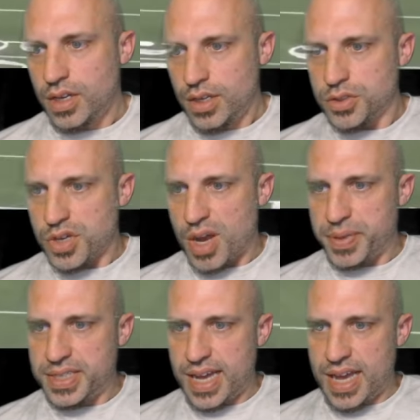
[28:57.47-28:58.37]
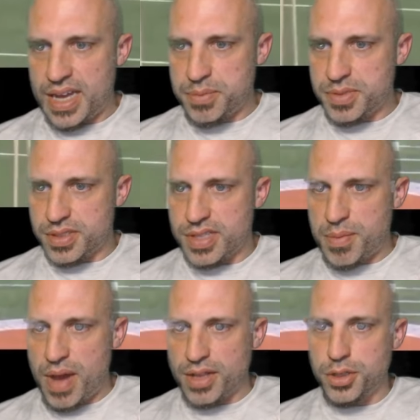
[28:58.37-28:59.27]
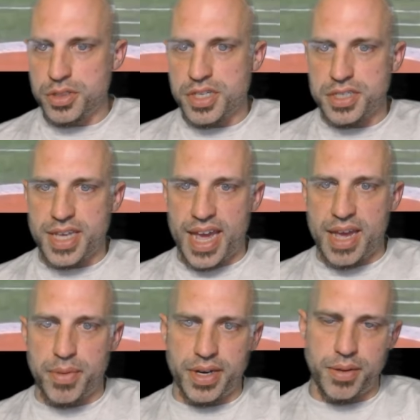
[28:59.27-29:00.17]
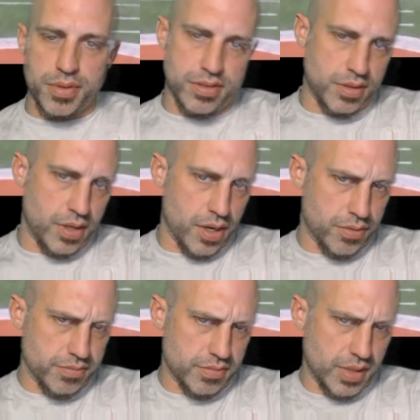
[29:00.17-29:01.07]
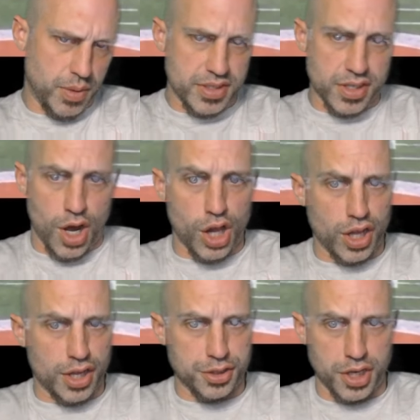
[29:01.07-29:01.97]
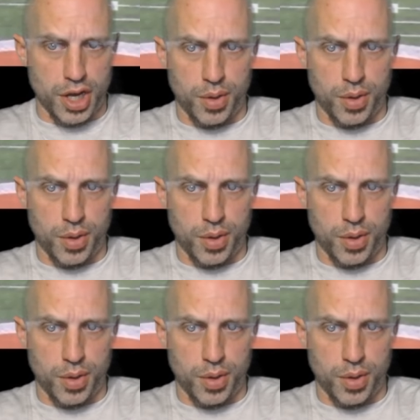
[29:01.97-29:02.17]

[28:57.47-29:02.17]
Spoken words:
Dropping dimes. They might lose this game, but it was, it wasn't all on Joe.